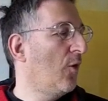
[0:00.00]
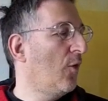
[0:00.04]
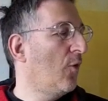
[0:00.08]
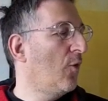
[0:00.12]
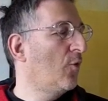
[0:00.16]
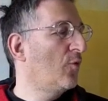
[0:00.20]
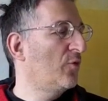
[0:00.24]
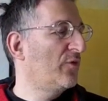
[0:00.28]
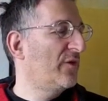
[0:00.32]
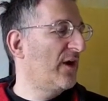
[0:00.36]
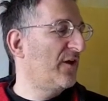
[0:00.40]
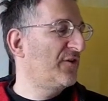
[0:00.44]

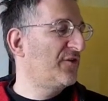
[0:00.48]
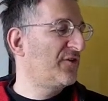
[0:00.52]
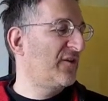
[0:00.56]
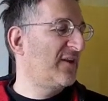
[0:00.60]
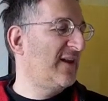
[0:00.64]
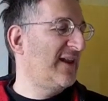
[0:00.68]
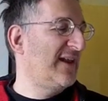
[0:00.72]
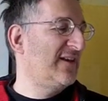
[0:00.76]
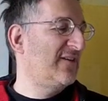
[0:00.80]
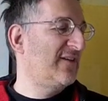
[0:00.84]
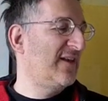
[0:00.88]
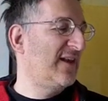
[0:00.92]
All
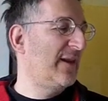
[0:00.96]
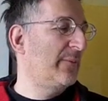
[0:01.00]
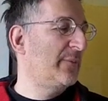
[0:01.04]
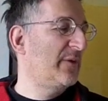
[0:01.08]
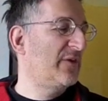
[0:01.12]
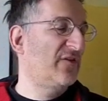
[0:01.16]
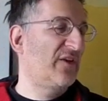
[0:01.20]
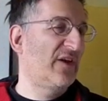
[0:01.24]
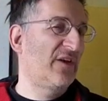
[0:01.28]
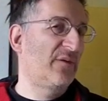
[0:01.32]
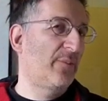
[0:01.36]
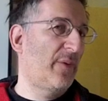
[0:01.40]
notionally
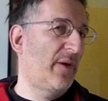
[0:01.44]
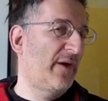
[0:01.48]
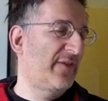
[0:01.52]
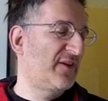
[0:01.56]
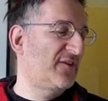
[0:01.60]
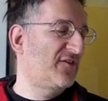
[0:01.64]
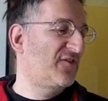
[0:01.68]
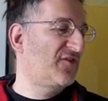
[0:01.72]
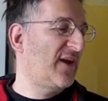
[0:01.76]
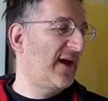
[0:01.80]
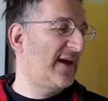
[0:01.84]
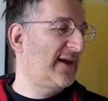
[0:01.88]
delimited by
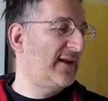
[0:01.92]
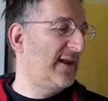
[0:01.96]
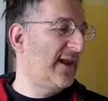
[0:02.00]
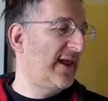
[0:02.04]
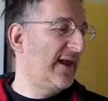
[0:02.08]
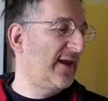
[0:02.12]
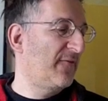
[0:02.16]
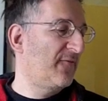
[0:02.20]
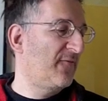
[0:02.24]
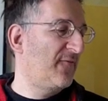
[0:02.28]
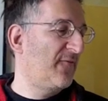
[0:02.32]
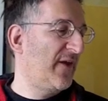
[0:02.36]
the
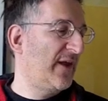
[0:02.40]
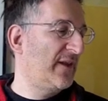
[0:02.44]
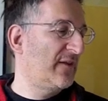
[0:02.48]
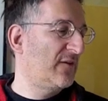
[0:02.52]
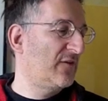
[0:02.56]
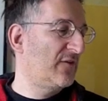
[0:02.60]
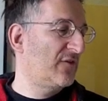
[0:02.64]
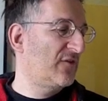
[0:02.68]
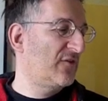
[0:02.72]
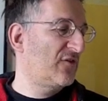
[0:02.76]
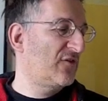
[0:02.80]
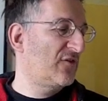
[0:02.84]
chain-link
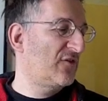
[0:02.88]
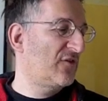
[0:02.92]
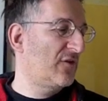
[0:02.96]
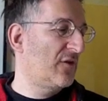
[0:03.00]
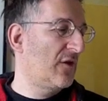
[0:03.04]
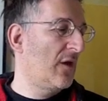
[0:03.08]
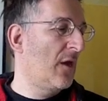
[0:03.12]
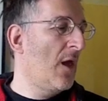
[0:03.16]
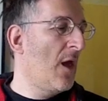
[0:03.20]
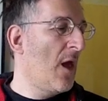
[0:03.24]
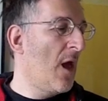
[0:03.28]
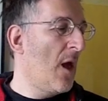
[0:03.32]
fence.
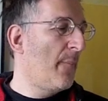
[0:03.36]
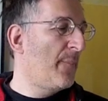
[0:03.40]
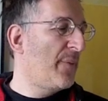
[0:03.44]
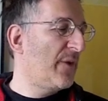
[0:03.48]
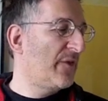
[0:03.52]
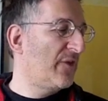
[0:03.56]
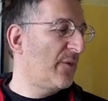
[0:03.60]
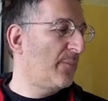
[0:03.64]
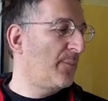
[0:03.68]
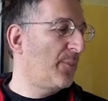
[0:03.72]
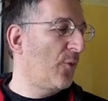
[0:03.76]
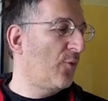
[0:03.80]

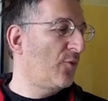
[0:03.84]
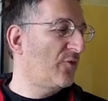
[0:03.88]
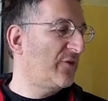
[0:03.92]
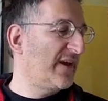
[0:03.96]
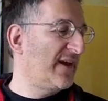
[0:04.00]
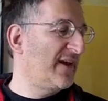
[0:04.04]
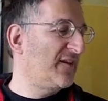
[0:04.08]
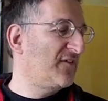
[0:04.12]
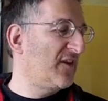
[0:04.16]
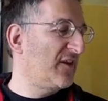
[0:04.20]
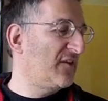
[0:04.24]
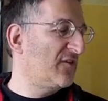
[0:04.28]
But the
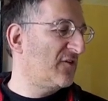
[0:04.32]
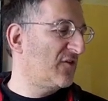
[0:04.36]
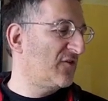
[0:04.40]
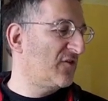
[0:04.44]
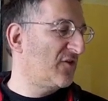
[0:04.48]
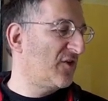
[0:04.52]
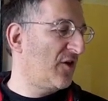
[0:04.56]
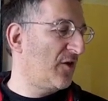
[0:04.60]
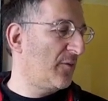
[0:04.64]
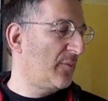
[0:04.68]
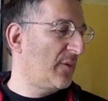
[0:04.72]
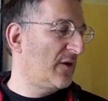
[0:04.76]
border is
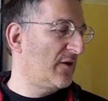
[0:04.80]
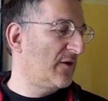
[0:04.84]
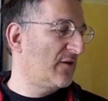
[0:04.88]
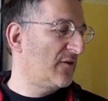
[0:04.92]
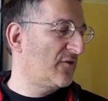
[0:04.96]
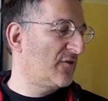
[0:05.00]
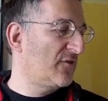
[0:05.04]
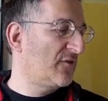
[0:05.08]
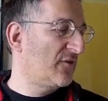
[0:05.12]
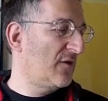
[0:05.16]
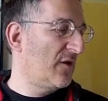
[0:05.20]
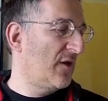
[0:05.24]

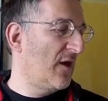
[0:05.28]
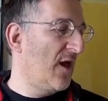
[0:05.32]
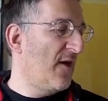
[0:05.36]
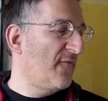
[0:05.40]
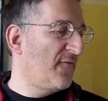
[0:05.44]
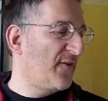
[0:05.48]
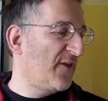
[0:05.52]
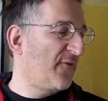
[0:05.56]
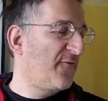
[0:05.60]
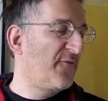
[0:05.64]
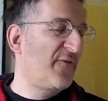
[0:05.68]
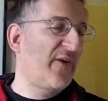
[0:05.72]
indeterminate,
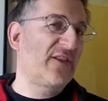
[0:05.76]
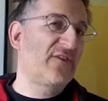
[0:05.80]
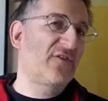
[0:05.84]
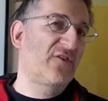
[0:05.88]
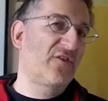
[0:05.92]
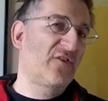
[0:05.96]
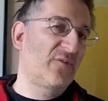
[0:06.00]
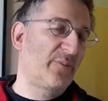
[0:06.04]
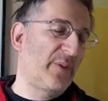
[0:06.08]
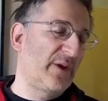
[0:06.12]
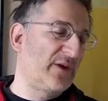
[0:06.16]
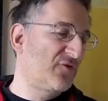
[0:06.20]
for the
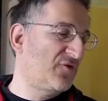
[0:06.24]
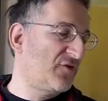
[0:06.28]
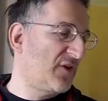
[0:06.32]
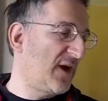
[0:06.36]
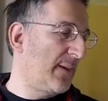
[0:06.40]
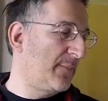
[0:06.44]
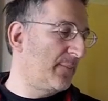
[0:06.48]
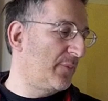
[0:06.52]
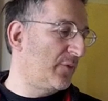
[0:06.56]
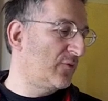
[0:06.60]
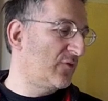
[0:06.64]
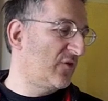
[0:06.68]
fence has been
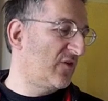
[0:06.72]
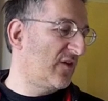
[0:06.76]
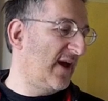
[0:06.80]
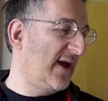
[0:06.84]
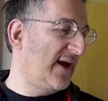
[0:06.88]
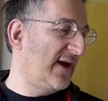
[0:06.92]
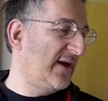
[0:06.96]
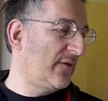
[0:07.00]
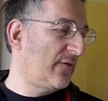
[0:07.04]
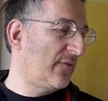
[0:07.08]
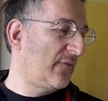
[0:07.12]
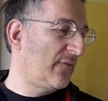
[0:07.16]
trampled
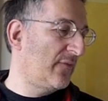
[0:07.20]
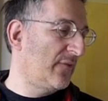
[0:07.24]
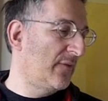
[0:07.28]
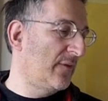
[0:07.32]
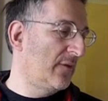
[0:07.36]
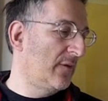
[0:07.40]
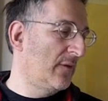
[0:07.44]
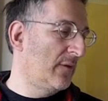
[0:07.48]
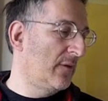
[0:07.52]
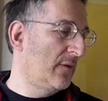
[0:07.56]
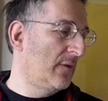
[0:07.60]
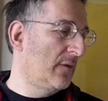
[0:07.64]
down.
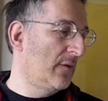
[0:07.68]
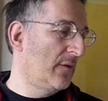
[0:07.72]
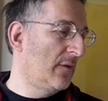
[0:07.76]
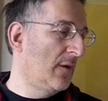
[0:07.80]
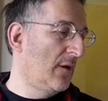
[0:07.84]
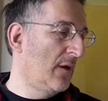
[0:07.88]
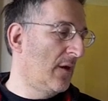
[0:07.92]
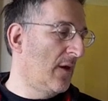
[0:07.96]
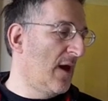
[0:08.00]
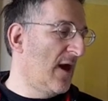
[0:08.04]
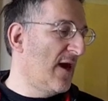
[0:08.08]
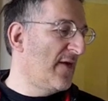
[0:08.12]

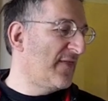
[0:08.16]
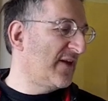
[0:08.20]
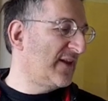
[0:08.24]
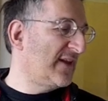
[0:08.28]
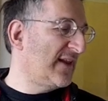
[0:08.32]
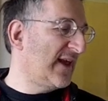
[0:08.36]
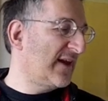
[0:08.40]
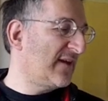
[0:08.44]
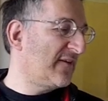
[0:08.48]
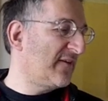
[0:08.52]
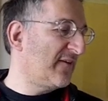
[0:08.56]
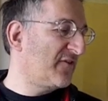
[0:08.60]
The
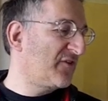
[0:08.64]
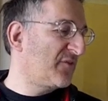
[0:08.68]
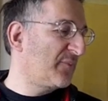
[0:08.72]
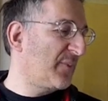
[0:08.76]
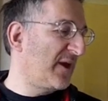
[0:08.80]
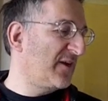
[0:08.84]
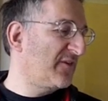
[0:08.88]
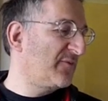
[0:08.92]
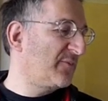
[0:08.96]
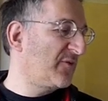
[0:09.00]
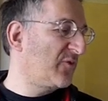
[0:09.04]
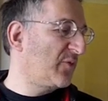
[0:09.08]
negative
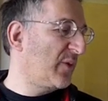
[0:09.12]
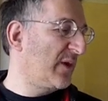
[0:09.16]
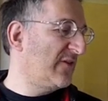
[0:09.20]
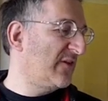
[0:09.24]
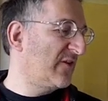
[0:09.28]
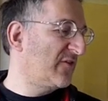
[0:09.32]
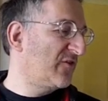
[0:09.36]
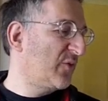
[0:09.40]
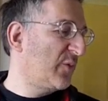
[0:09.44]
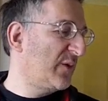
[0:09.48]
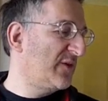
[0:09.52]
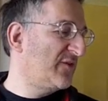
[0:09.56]
space between
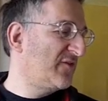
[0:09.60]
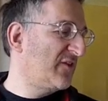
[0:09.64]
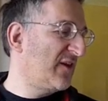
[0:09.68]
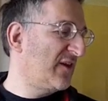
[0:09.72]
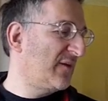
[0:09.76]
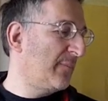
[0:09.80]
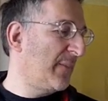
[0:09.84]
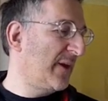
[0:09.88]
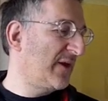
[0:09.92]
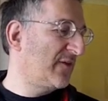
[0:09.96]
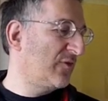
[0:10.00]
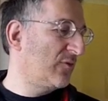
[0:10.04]
the
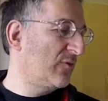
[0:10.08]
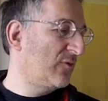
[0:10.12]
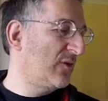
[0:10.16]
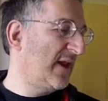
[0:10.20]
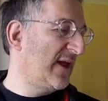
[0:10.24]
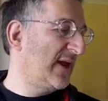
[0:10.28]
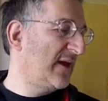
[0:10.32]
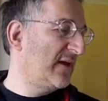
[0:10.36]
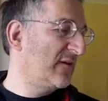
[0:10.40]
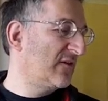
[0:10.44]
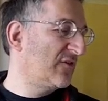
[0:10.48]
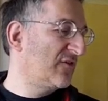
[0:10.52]
twisted metal
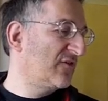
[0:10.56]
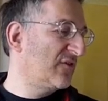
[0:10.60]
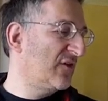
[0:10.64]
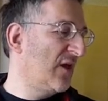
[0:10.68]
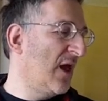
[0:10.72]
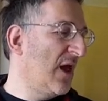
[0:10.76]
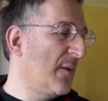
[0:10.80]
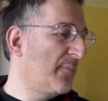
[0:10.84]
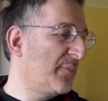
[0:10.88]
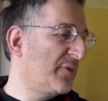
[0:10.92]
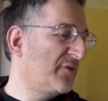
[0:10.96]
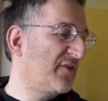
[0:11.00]
links
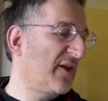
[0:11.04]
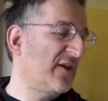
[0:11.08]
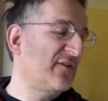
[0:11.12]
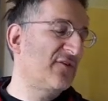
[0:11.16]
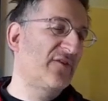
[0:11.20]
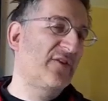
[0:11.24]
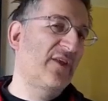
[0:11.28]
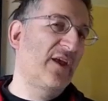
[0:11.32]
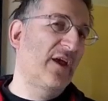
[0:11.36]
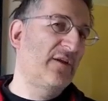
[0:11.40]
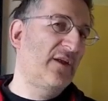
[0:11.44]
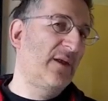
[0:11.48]

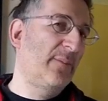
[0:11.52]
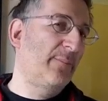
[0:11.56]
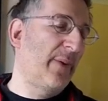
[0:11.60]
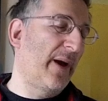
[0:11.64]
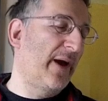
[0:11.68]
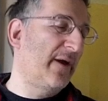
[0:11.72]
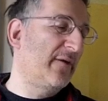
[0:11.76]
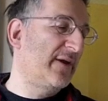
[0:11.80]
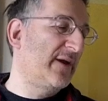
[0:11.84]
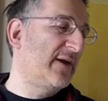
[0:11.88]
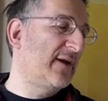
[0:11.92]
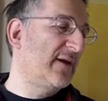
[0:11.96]
presents the only
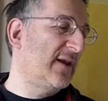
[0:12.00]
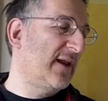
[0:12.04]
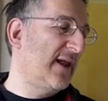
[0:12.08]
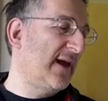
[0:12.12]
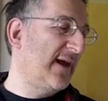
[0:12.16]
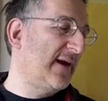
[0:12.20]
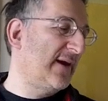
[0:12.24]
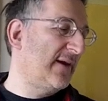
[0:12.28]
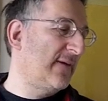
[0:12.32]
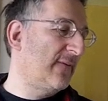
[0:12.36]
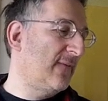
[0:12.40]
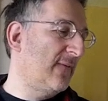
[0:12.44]
barrier
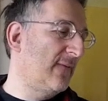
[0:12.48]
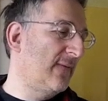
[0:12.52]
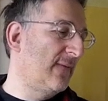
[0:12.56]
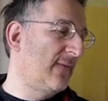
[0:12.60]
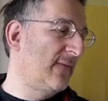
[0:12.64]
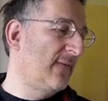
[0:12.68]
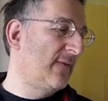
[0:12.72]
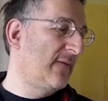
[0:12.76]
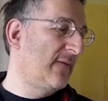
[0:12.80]
now.